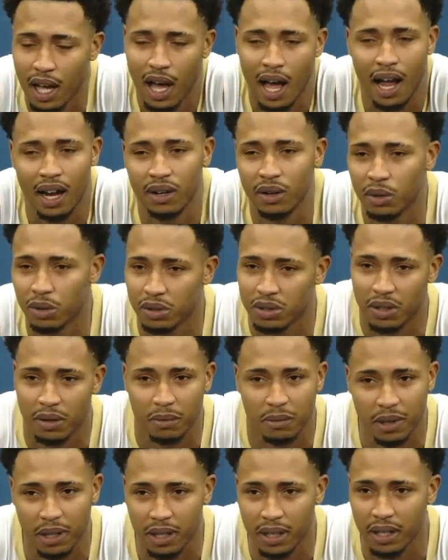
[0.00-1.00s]
I knew it was going
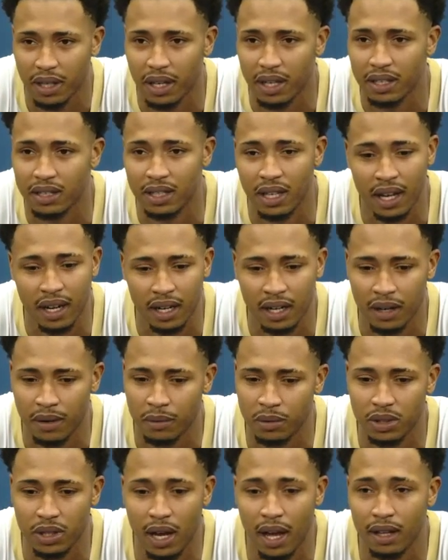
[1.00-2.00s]
to be exciting. It
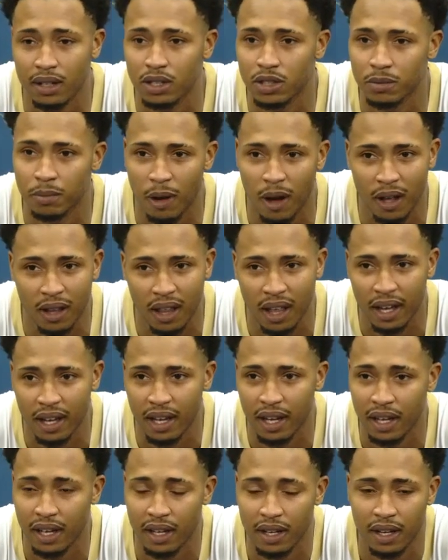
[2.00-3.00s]
was going to have the spotlight,
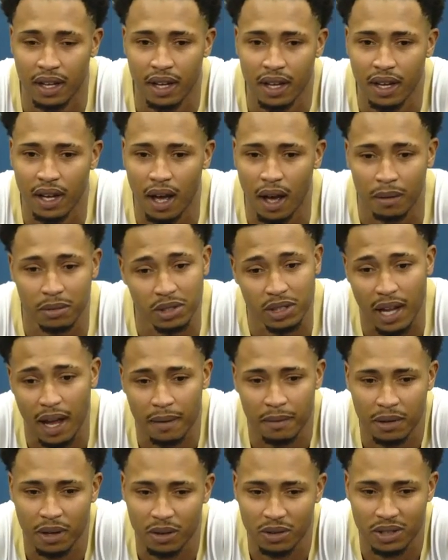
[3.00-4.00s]
and I'm just
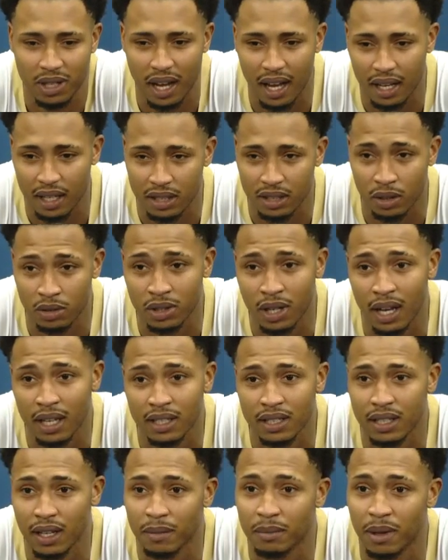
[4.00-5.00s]
happy those guys
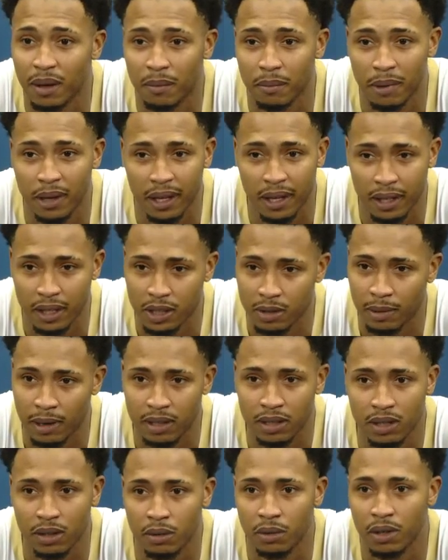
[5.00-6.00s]
stepped up big,
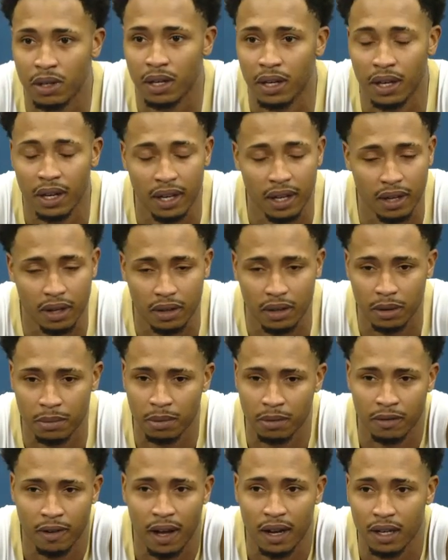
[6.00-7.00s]
especially with Nikhil. He
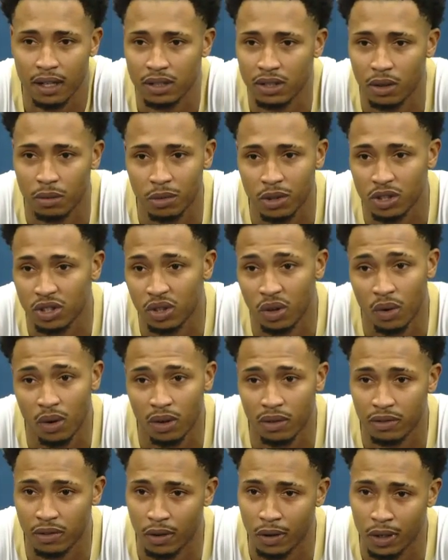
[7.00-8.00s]
provided so much
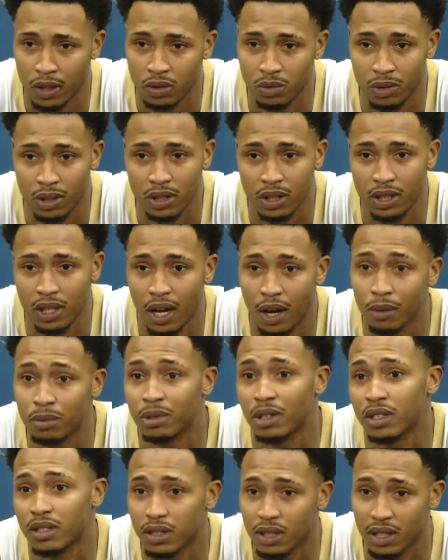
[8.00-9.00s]
scoring for us, which
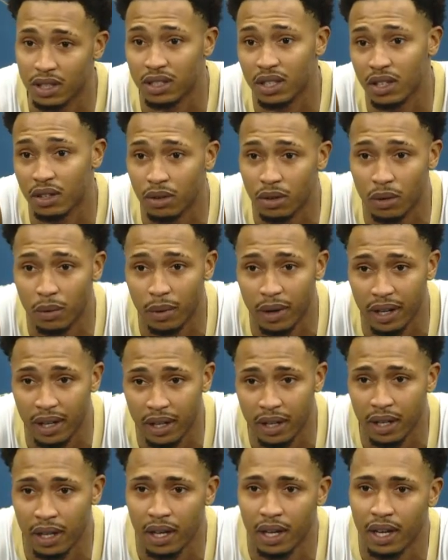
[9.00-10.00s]
helped us continue to
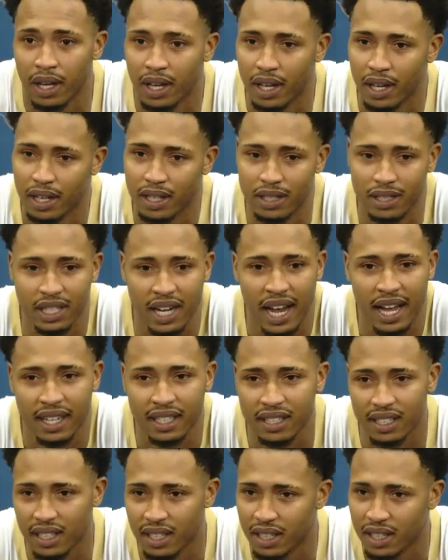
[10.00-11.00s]
win.
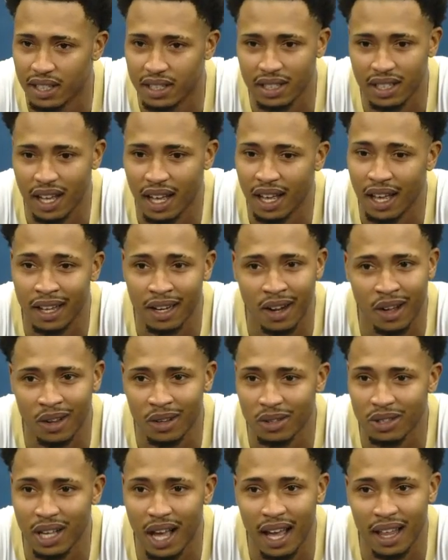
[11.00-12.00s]
Jackson, he had all
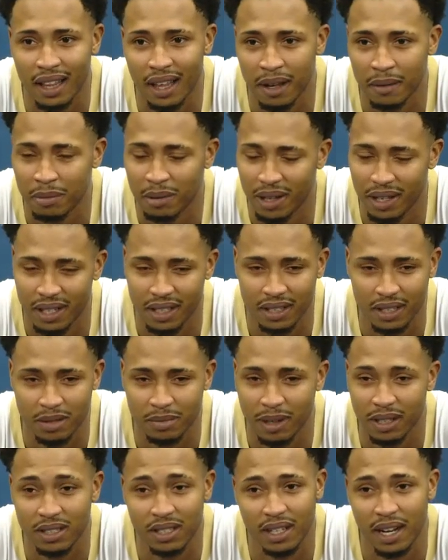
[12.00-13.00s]
those highlight plays,
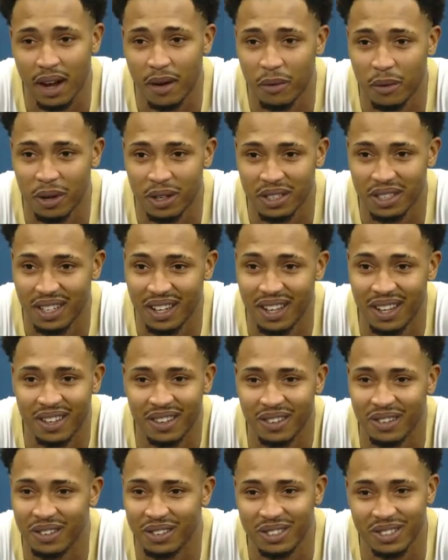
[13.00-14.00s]
especially that one
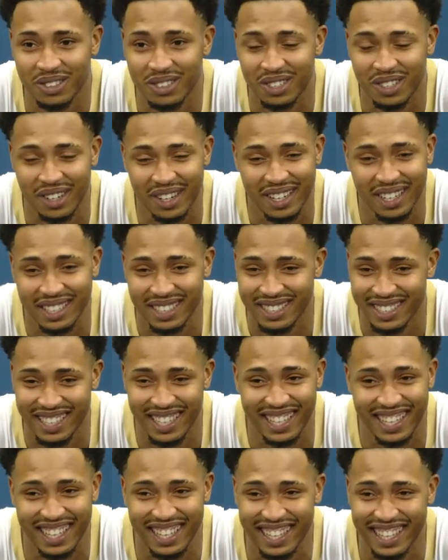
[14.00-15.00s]
dunk, which was
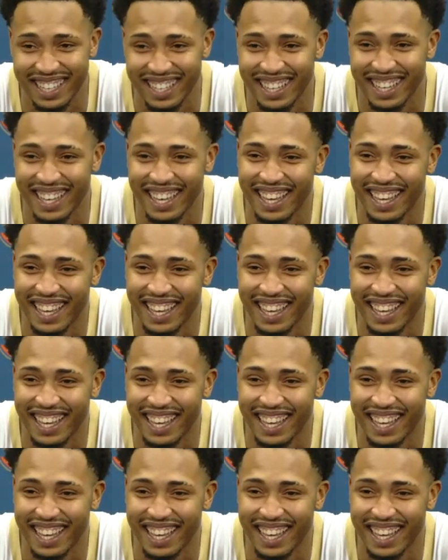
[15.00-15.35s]
crazy.